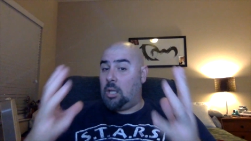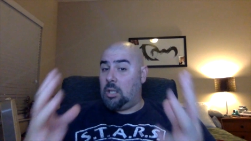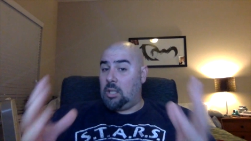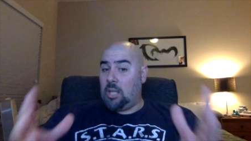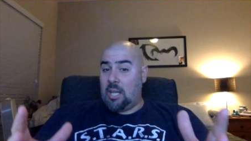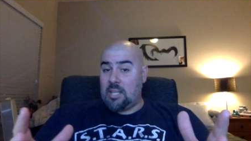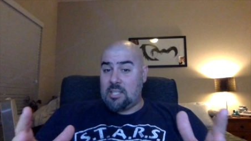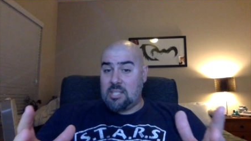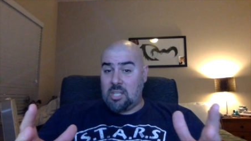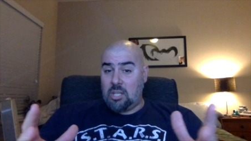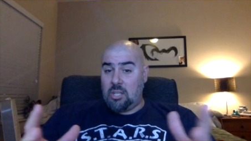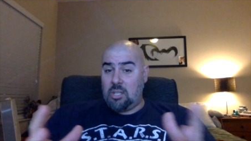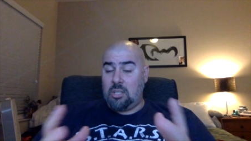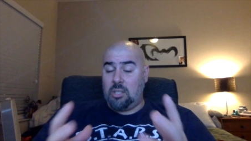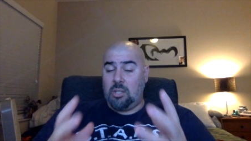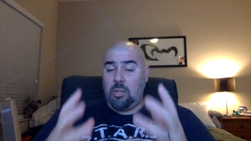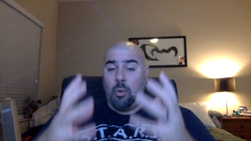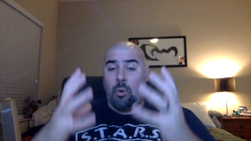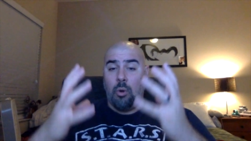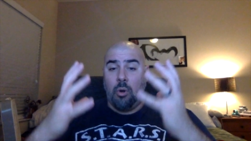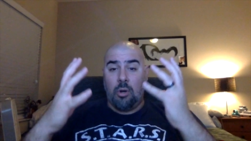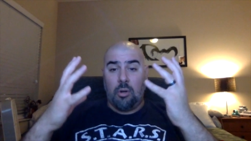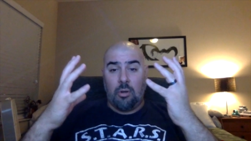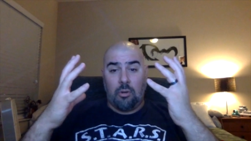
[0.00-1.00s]
Lots of good
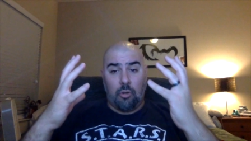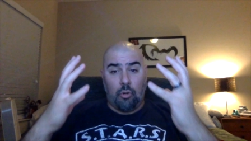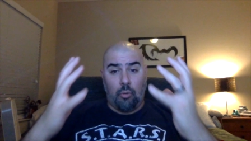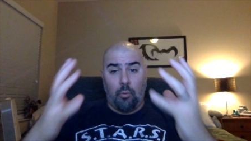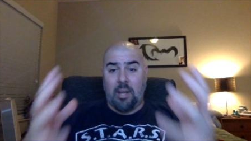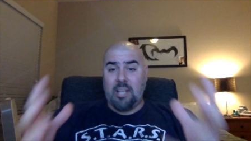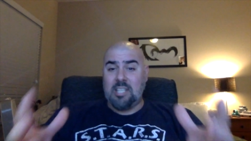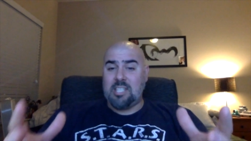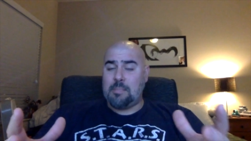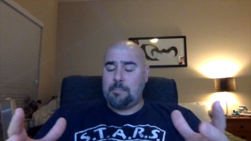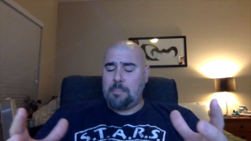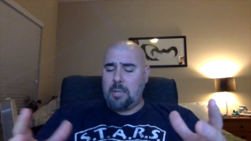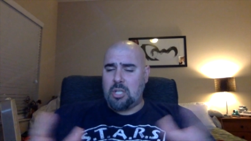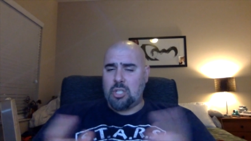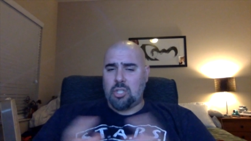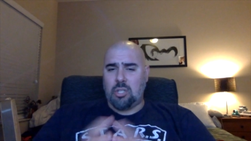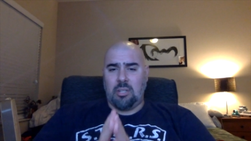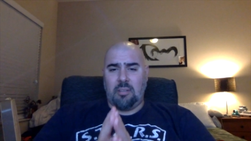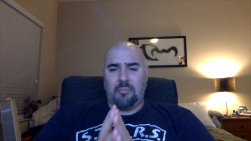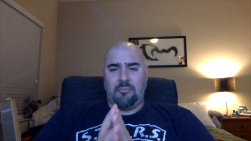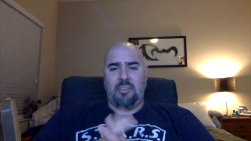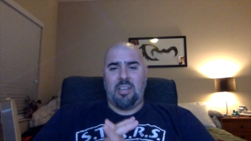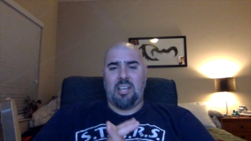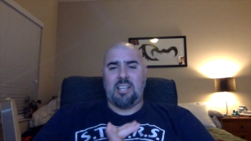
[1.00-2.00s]
lore. Great
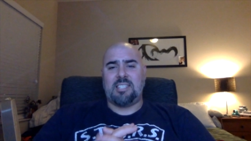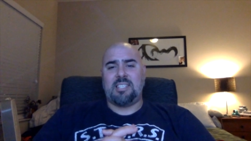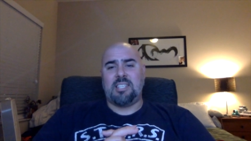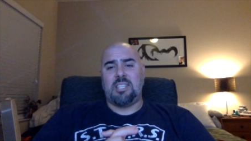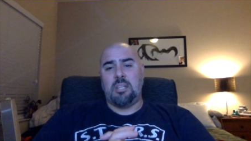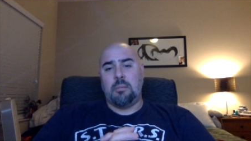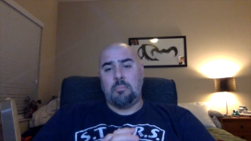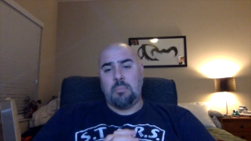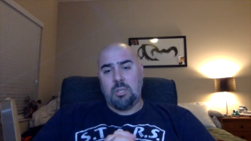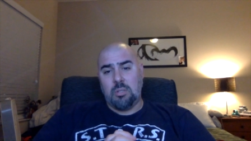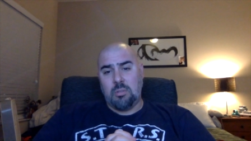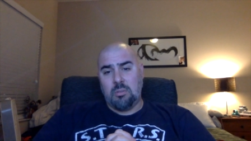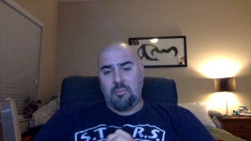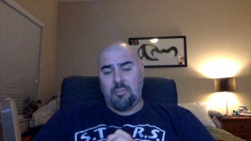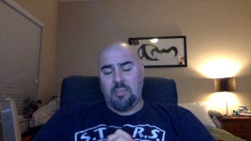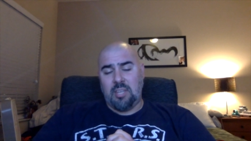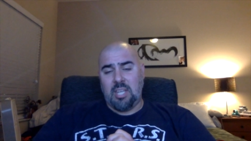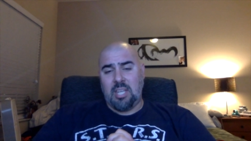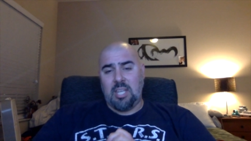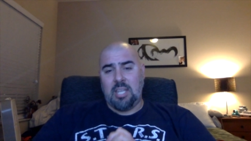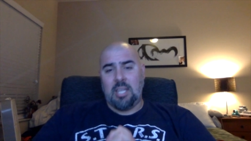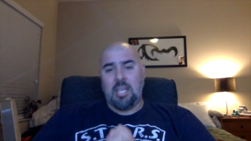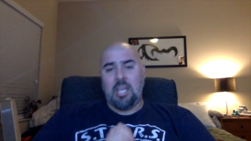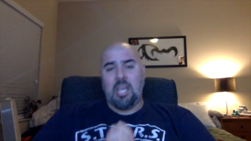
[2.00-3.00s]
special effects in the
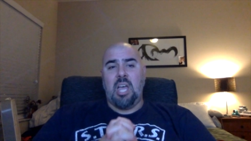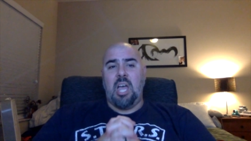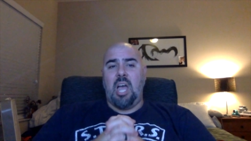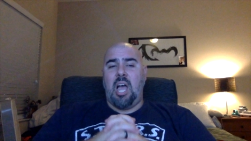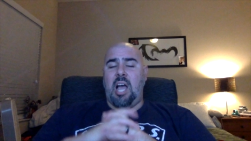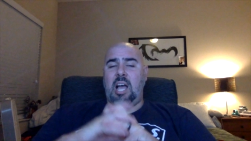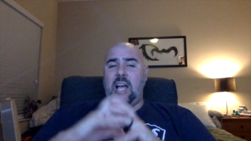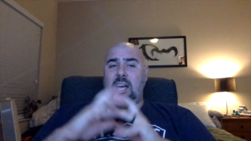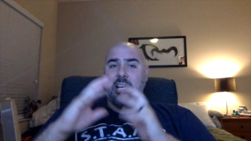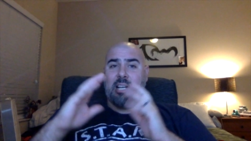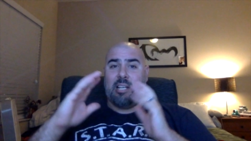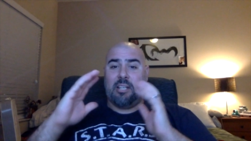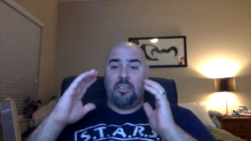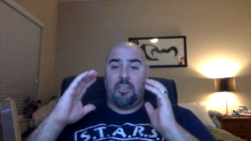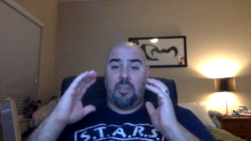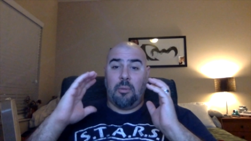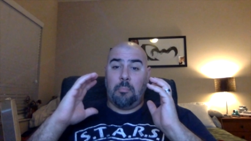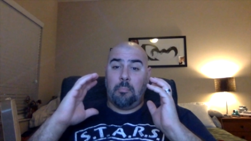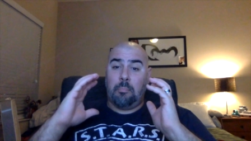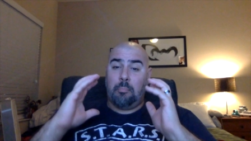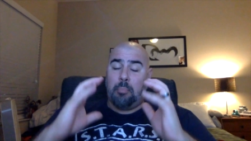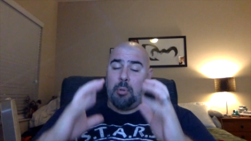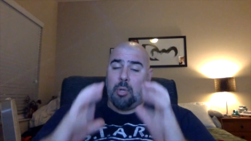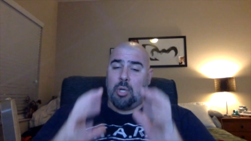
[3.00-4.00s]
movie. Uh, the
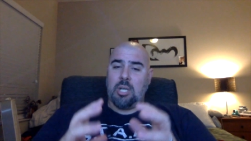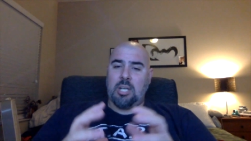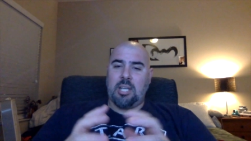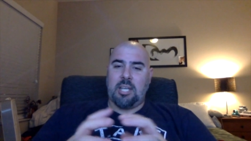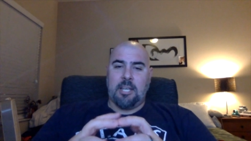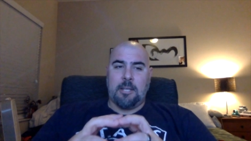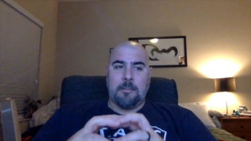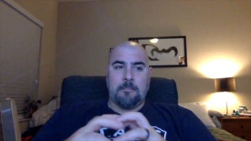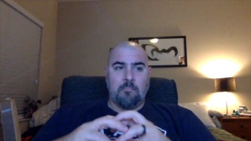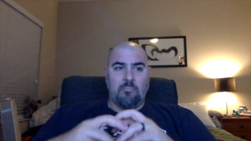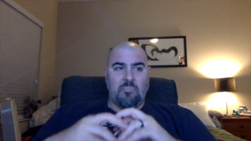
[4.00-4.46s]
book